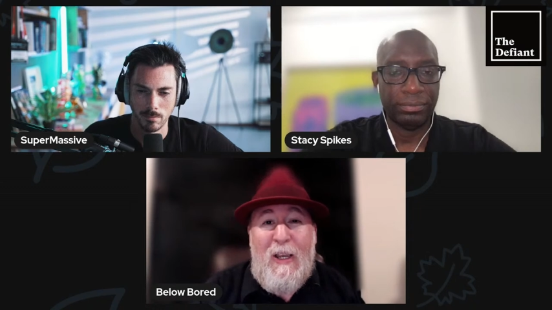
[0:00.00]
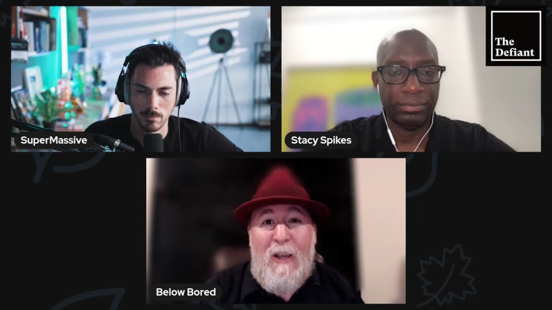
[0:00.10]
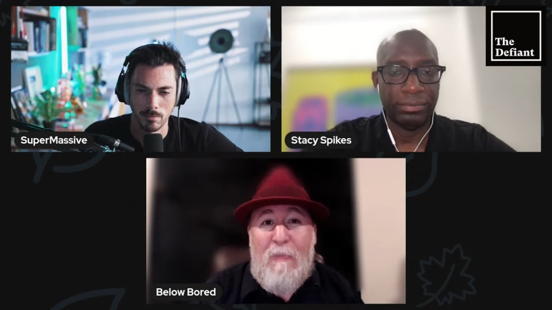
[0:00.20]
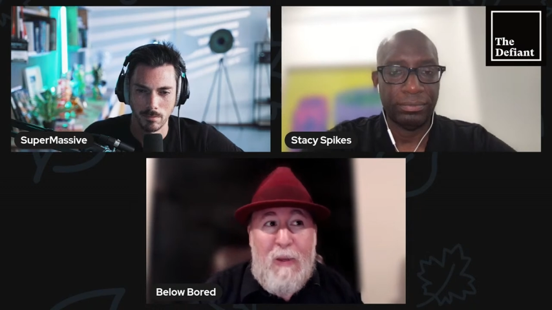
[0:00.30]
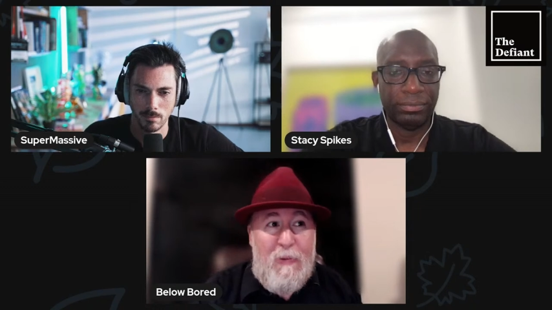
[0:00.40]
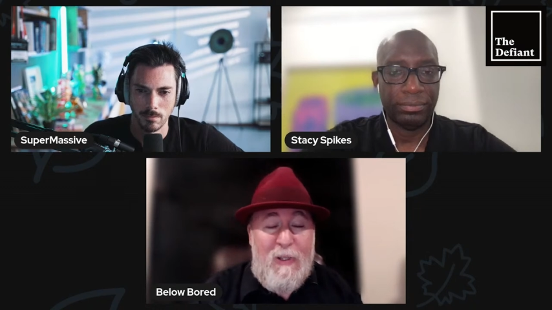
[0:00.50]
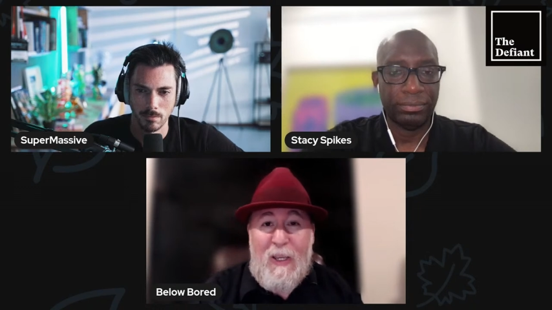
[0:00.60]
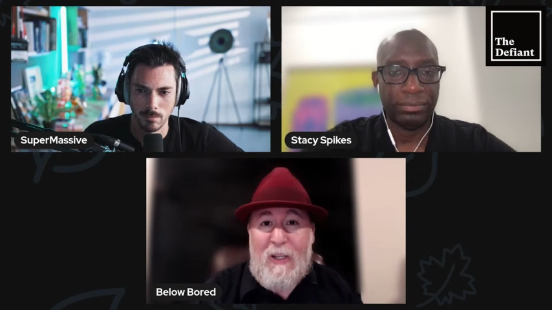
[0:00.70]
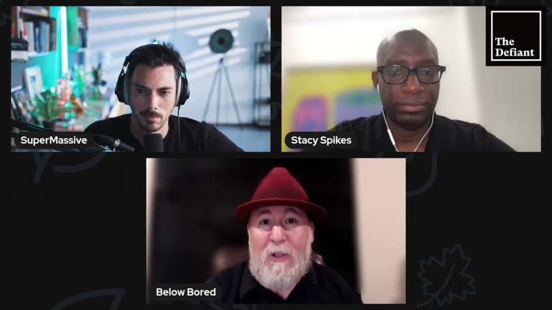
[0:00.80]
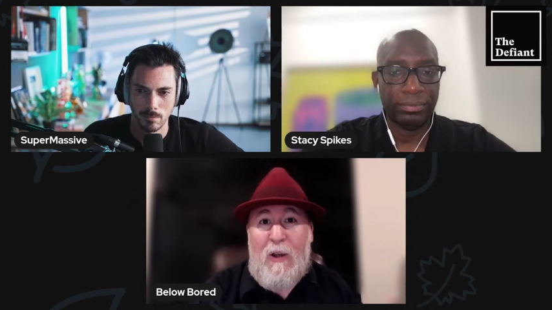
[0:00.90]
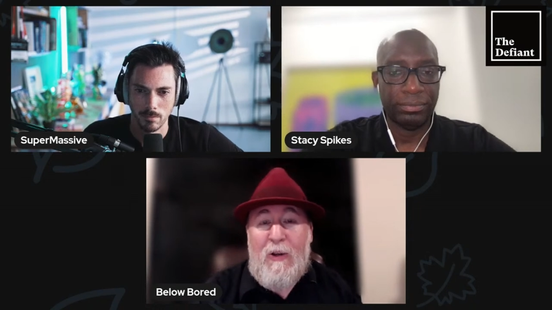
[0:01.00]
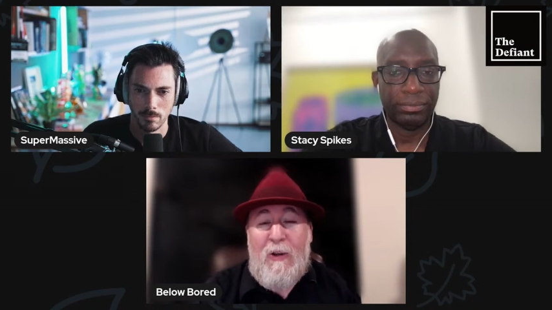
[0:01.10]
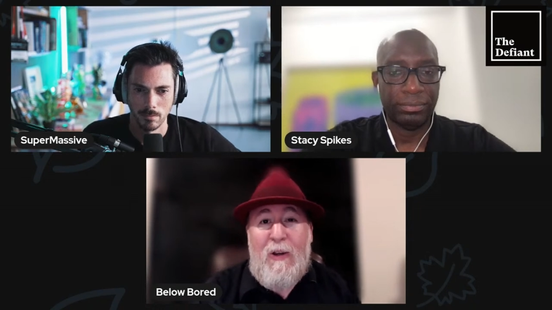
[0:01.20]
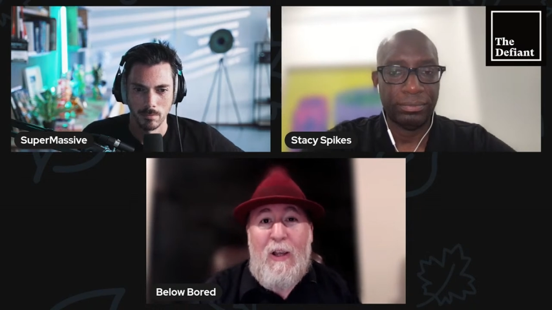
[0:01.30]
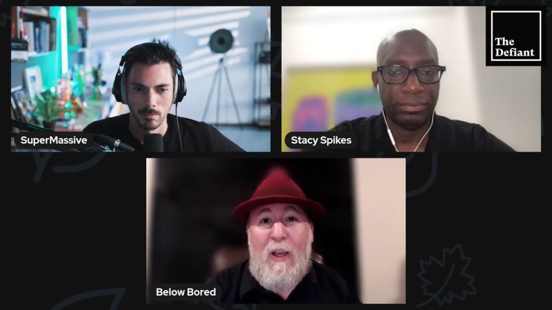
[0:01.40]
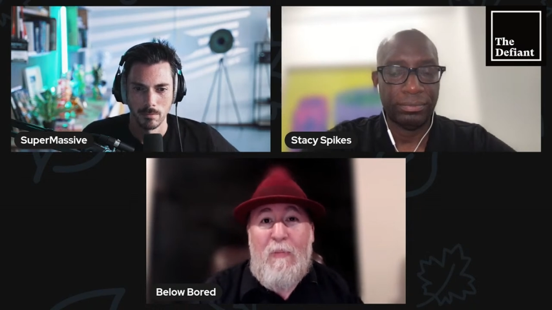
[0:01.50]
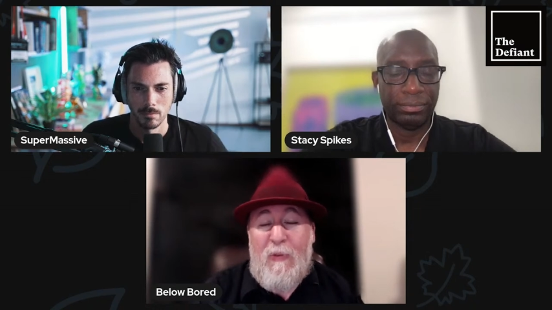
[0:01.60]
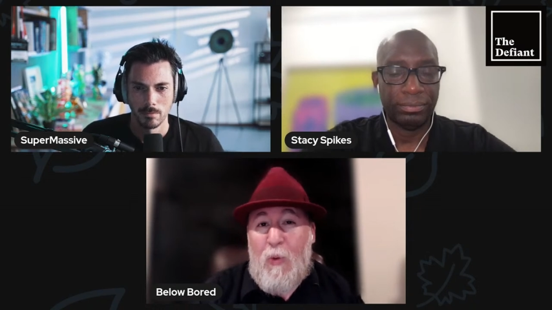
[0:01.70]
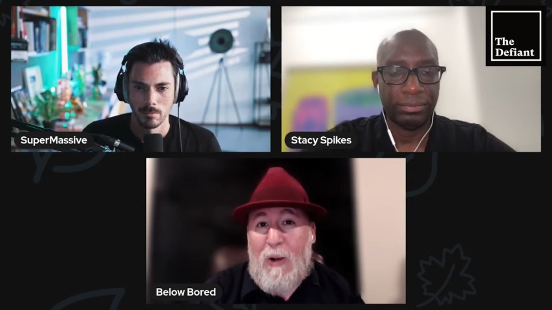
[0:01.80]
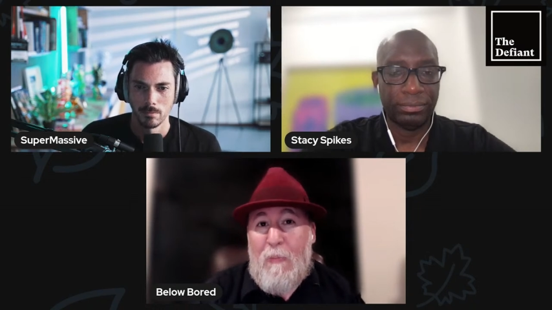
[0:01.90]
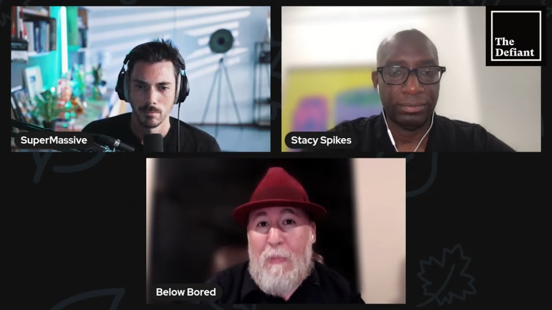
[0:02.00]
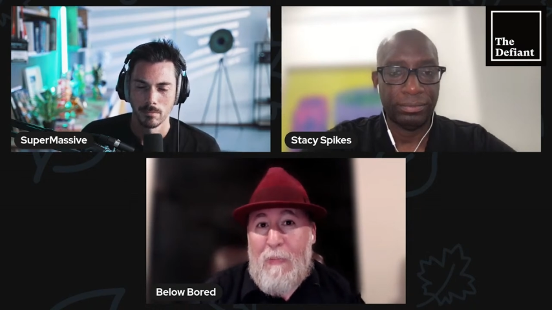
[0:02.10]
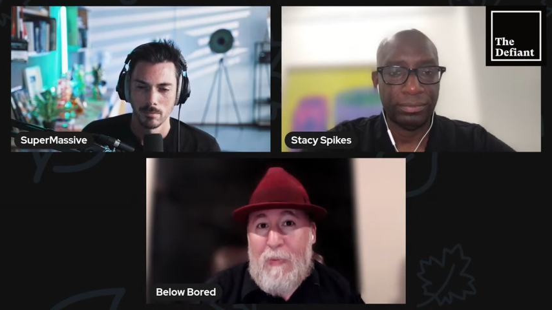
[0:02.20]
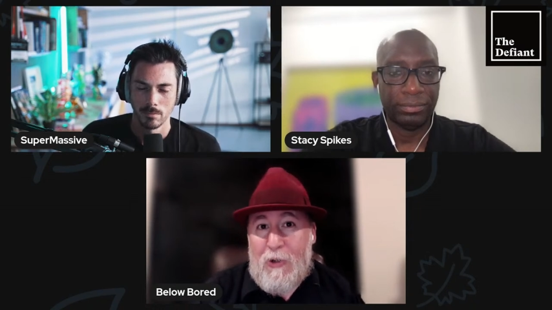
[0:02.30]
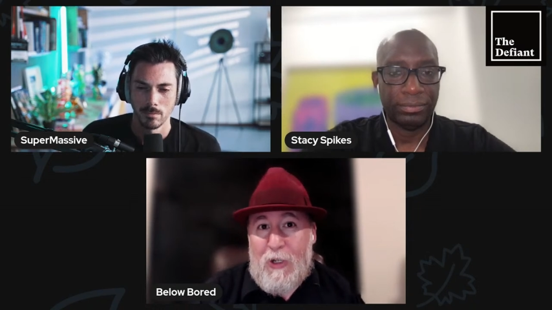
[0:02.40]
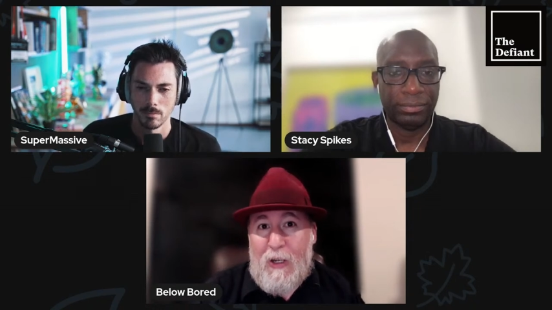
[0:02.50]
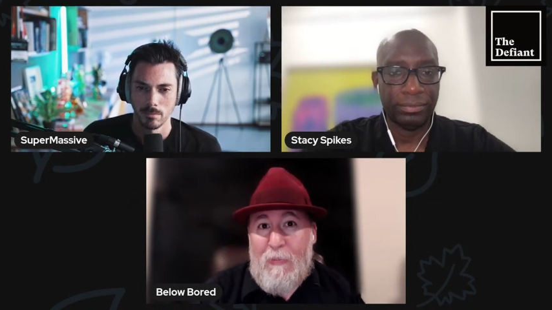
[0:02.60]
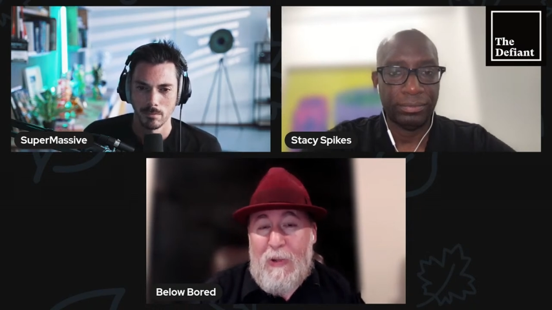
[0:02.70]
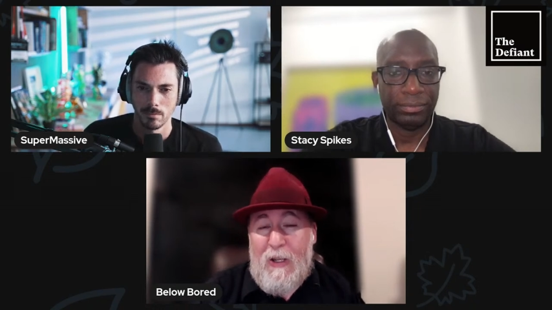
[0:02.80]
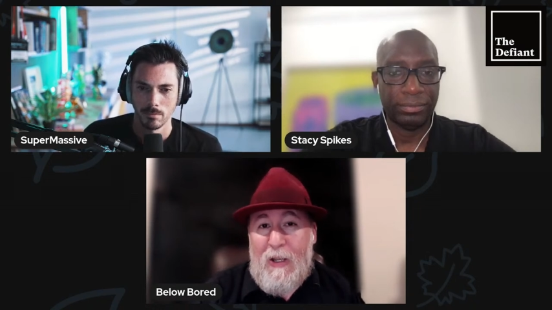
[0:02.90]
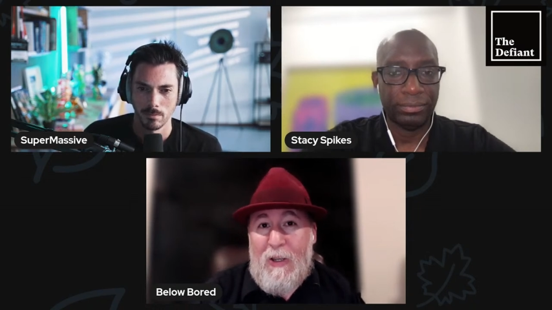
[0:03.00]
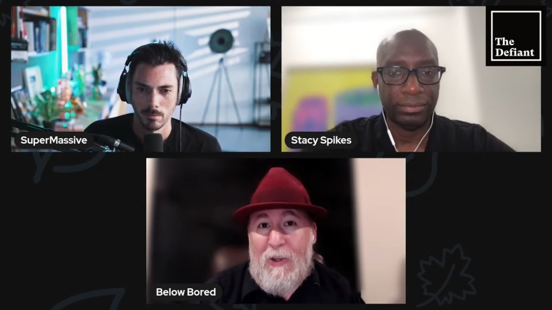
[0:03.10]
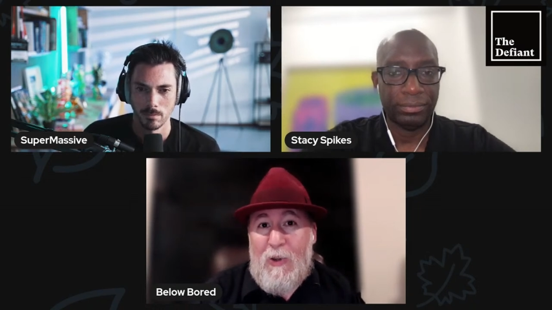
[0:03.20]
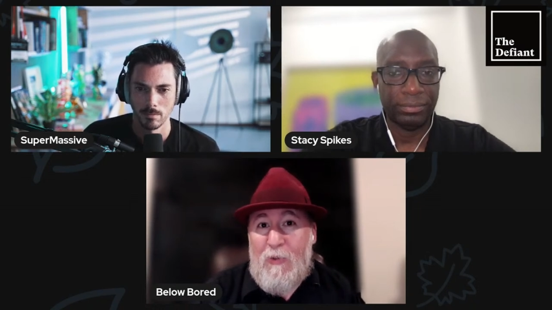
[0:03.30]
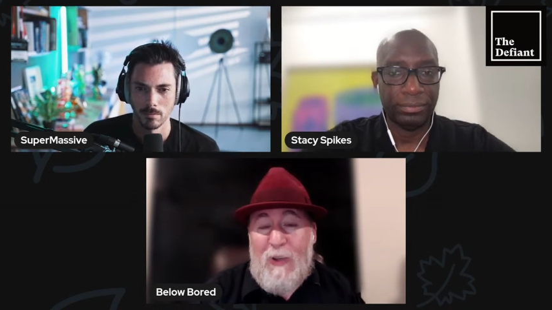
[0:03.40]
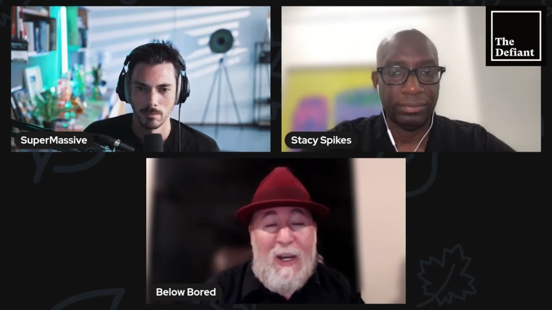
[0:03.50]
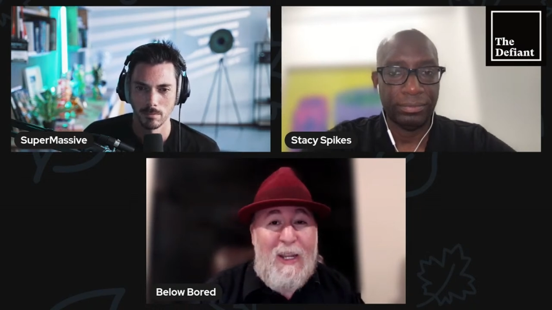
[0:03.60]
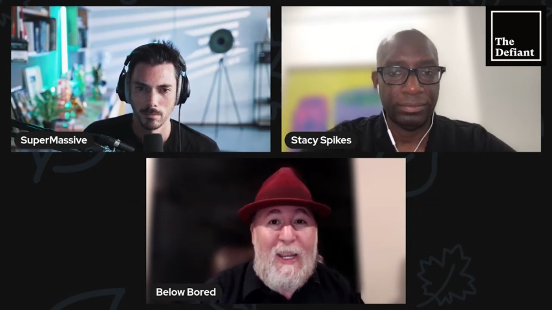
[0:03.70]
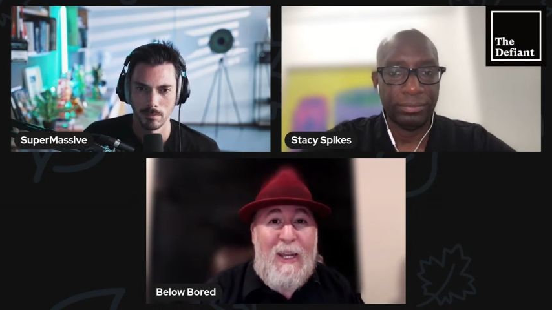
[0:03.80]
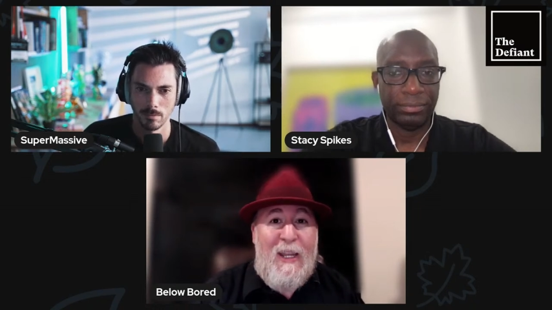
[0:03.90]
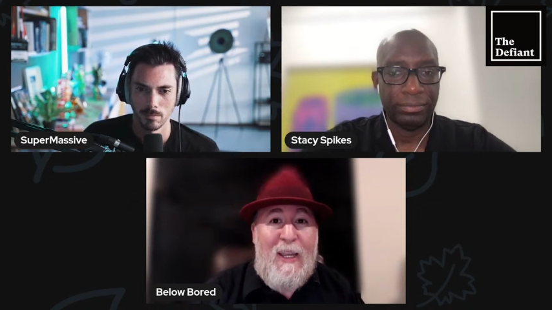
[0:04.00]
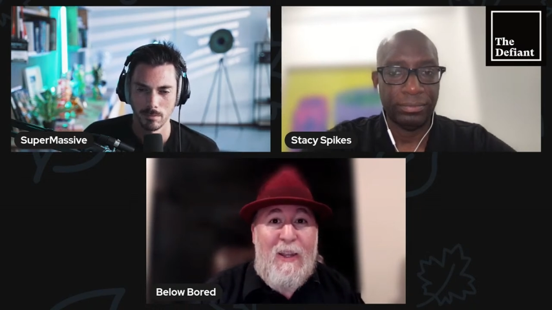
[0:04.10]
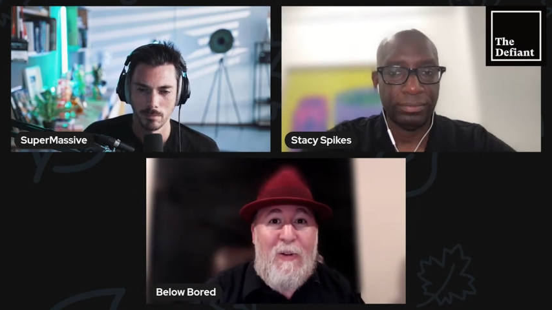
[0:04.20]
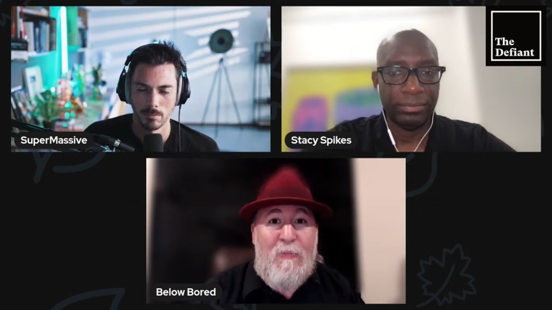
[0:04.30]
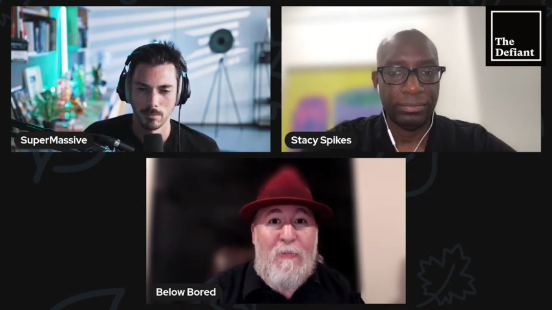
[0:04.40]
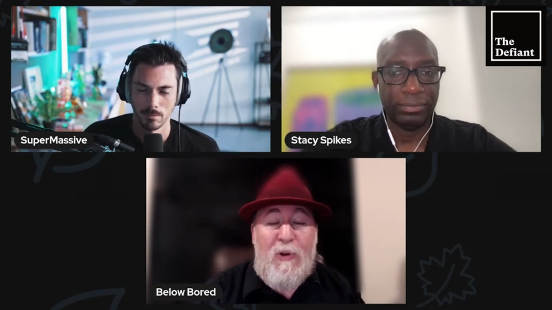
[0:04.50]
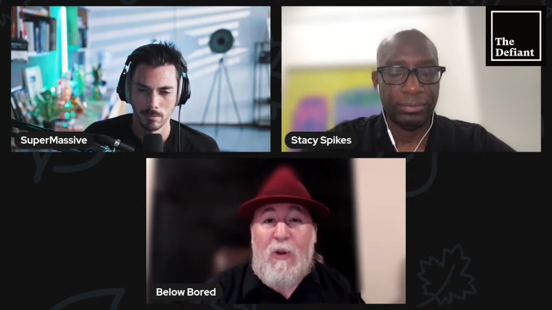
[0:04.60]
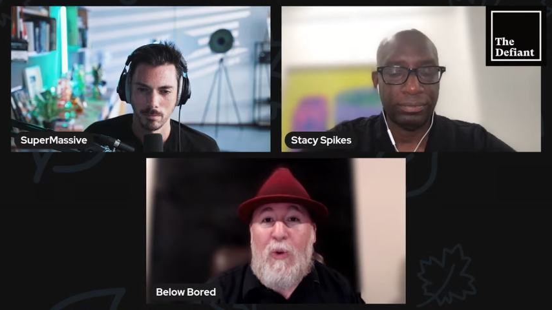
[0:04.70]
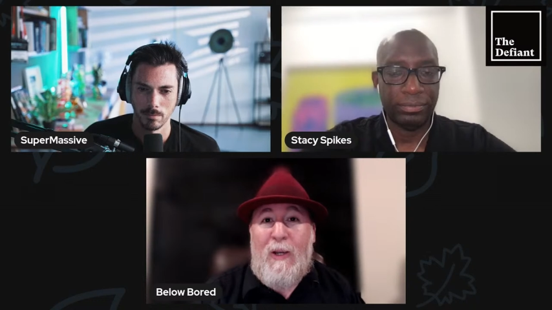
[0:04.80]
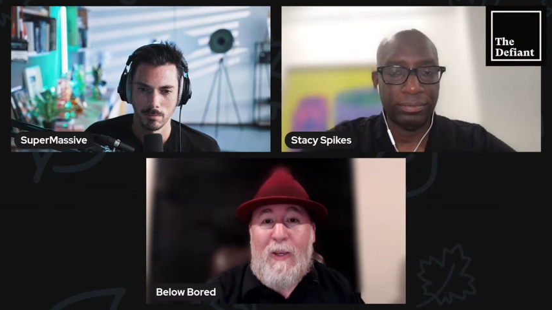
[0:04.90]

Speaker 1: Maybe it takes longer. But if you want a membership, you've got to get in pretty quickly.